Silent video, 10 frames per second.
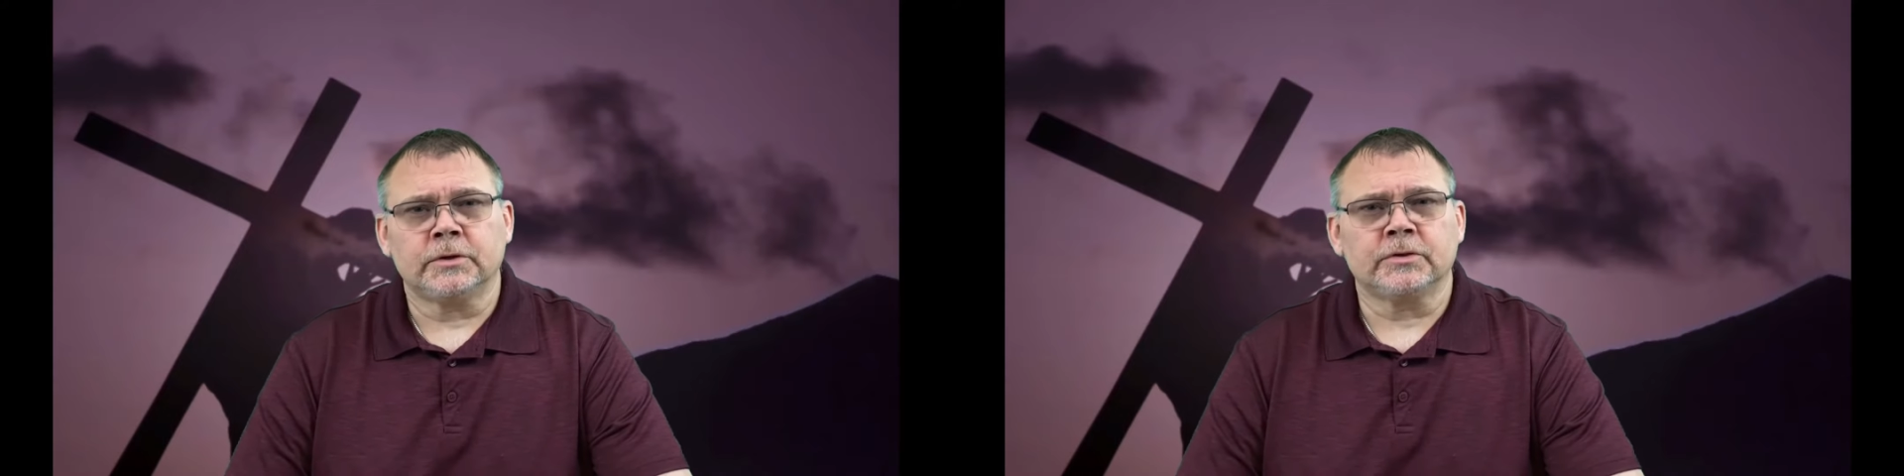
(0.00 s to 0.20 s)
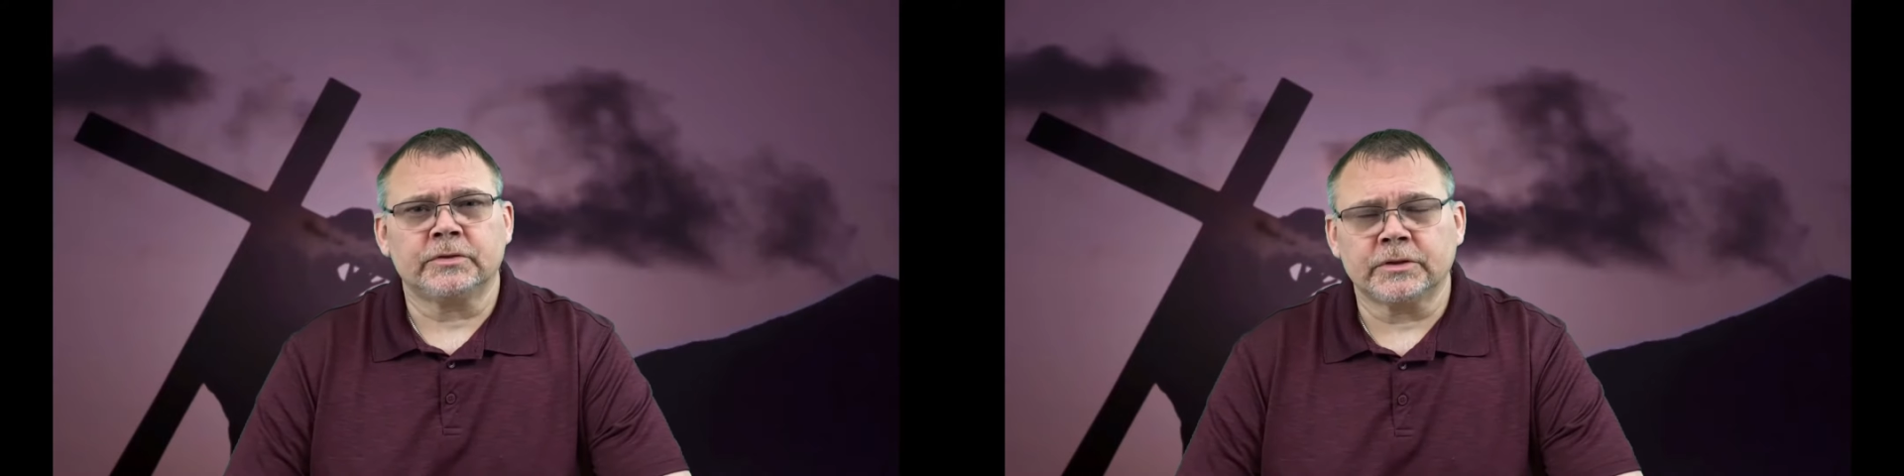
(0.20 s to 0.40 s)

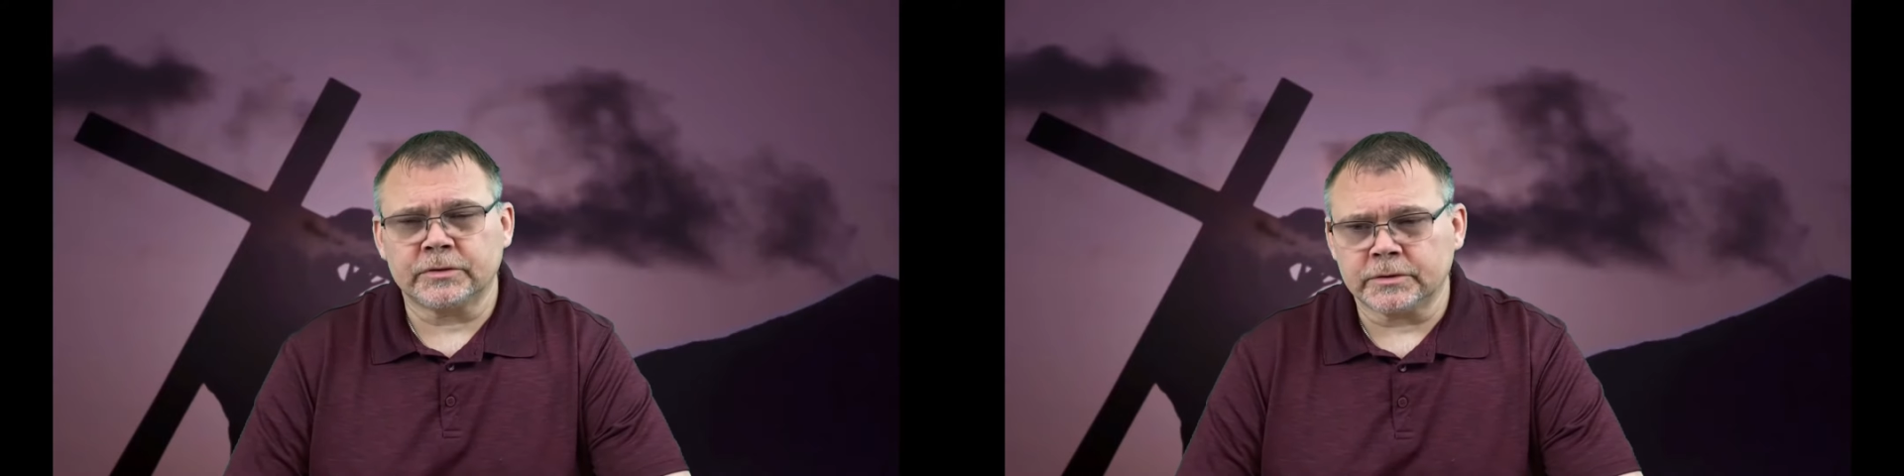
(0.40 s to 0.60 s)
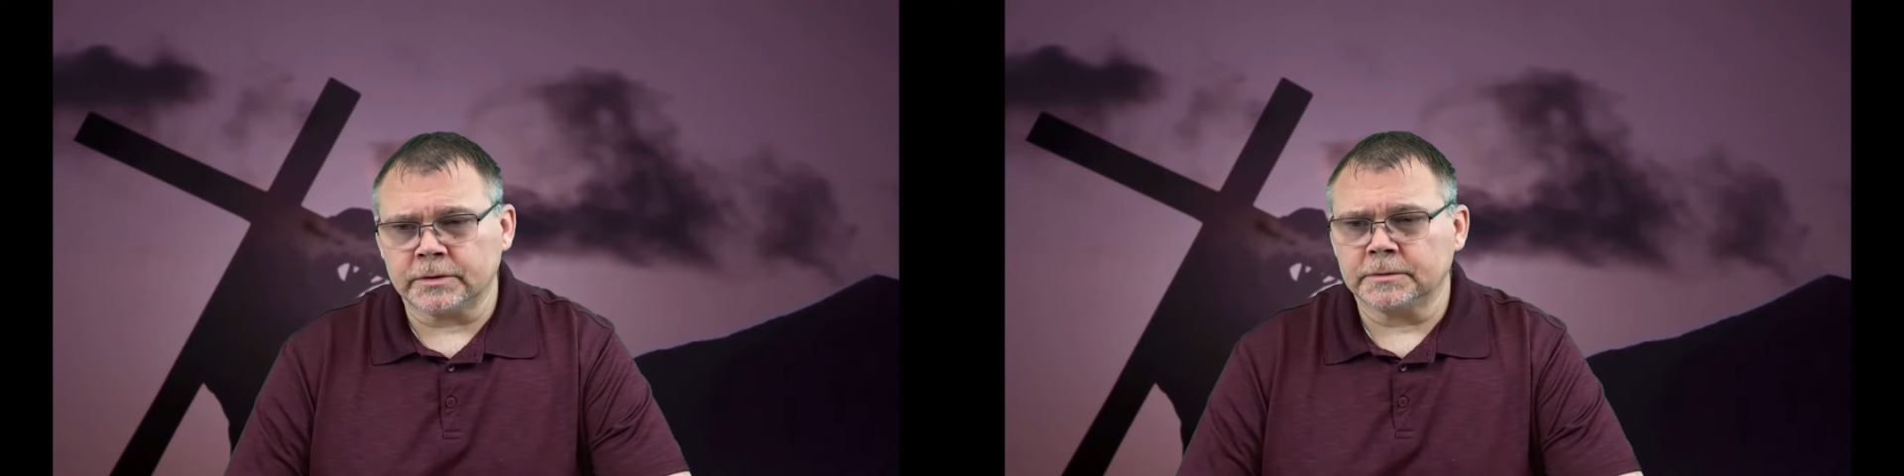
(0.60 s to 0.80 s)

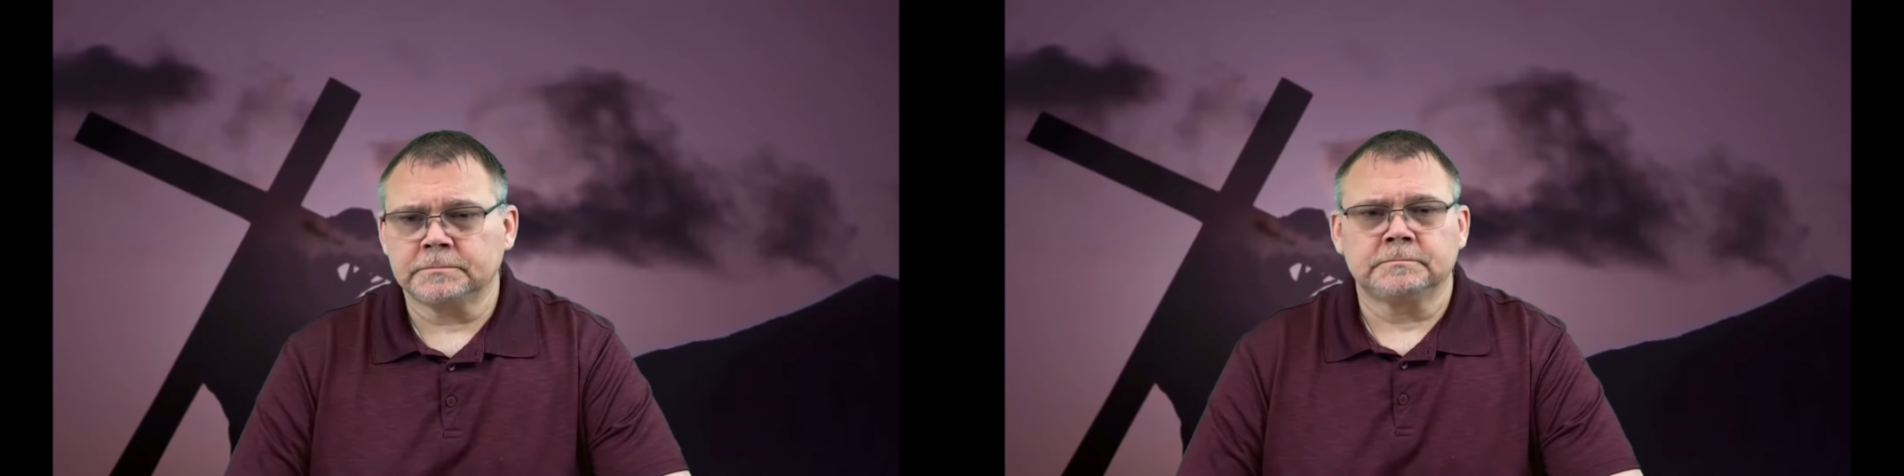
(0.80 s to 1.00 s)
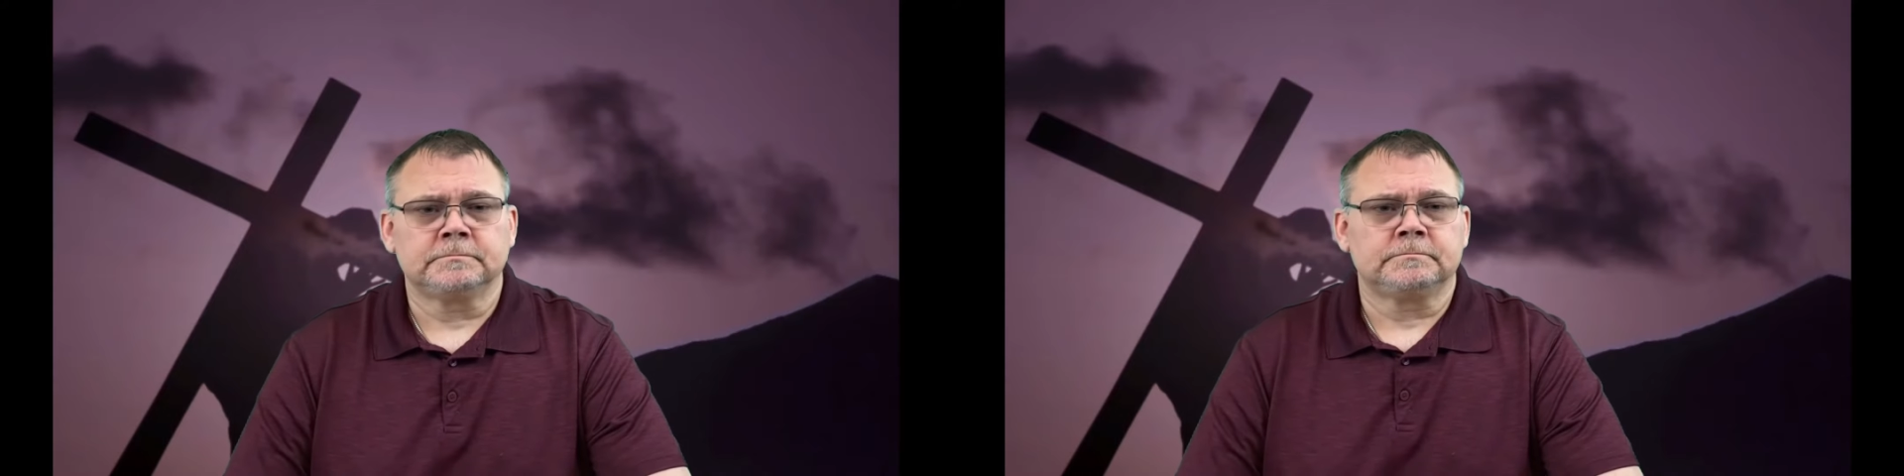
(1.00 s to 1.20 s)
sister,
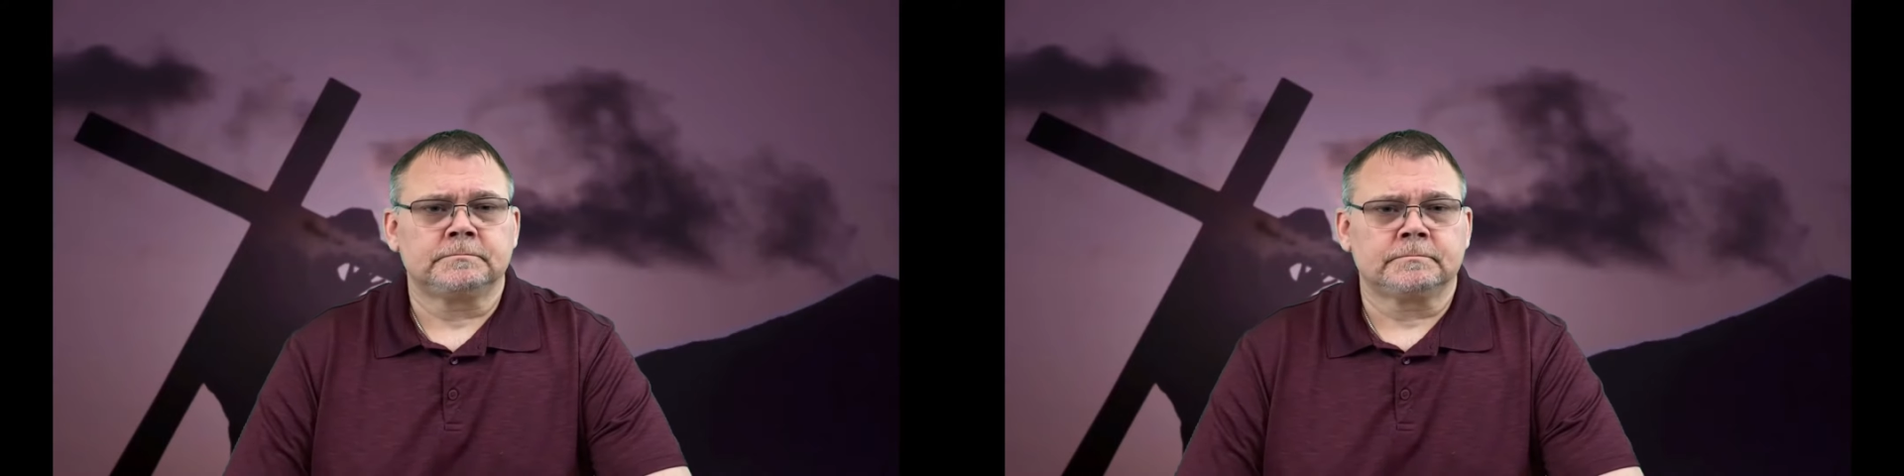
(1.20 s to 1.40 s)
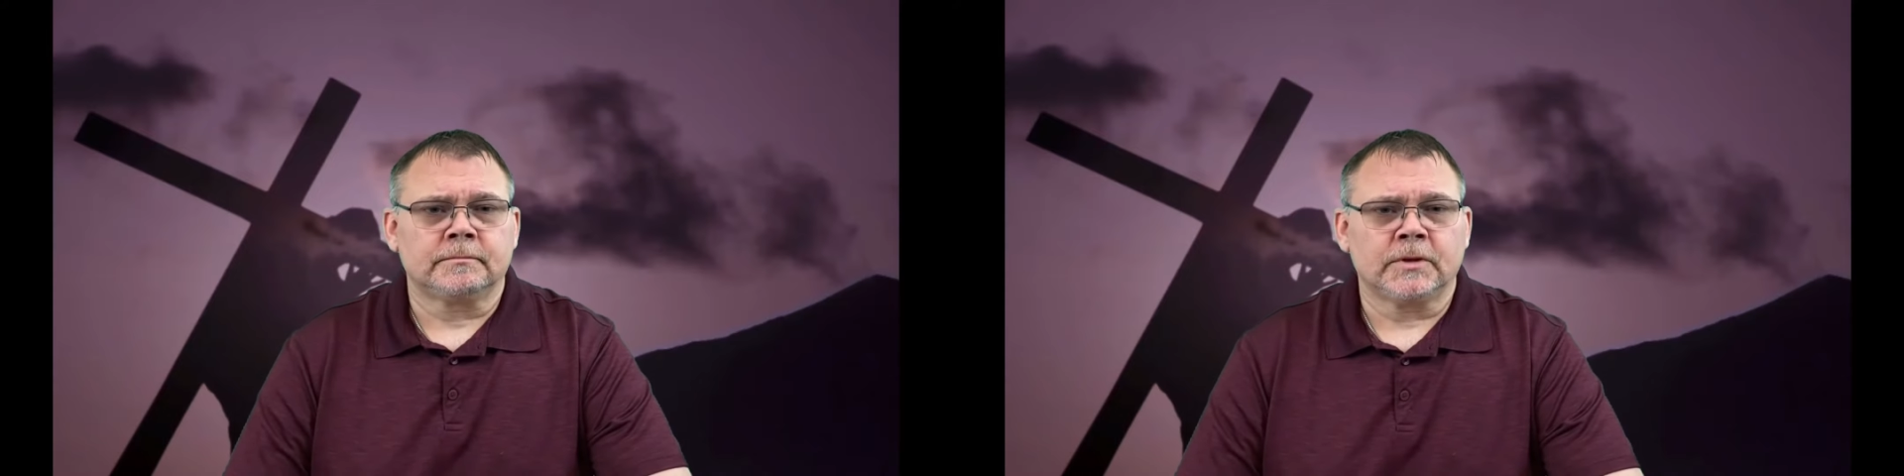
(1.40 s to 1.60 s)

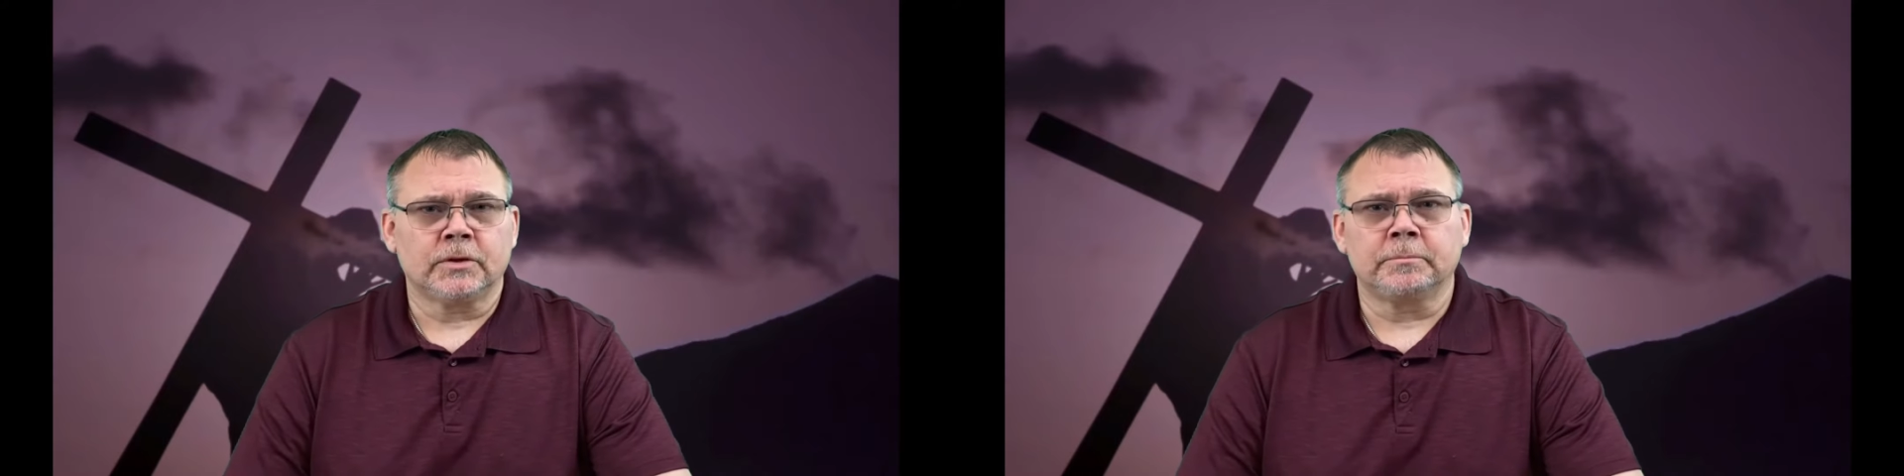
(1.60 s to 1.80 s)
your